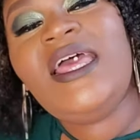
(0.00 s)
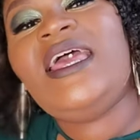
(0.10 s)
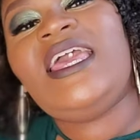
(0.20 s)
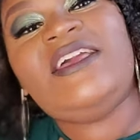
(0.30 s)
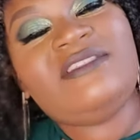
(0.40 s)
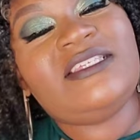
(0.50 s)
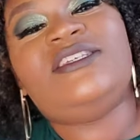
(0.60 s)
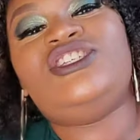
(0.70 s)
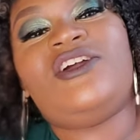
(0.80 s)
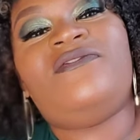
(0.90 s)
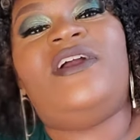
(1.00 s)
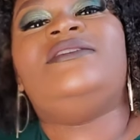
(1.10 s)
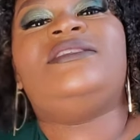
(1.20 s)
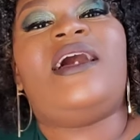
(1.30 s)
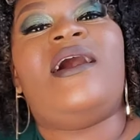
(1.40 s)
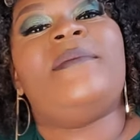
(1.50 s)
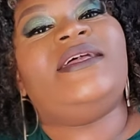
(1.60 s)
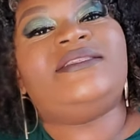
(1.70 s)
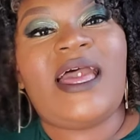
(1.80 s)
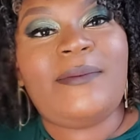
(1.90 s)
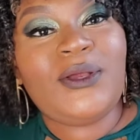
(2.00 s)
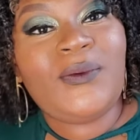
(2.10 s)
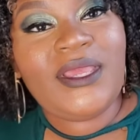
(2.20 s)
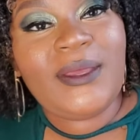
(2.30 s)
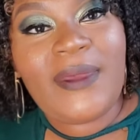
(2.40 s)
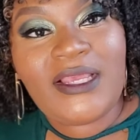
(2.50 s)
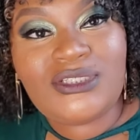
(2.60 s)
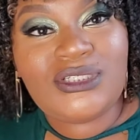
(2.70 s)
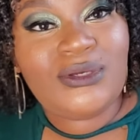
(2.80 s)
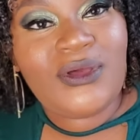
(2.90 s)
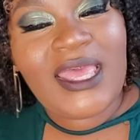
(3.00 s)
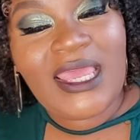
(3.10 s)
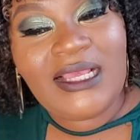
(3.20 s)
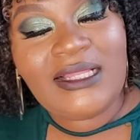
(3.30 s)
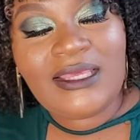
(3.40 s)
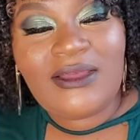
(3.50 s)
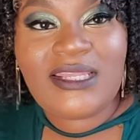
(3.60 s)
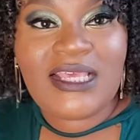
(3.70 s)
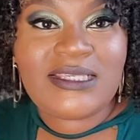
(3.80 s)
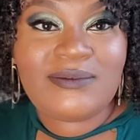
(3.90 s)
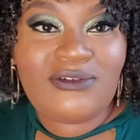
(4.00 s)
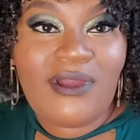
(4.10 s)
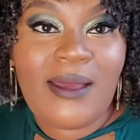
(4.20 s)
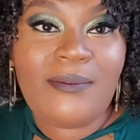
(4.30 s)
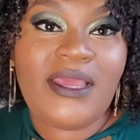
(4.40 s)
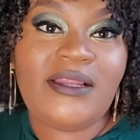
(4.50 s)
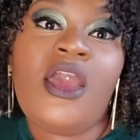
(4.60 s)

If this is your first time at Time the Queen, make sure you go ahead and click on that subscribe button.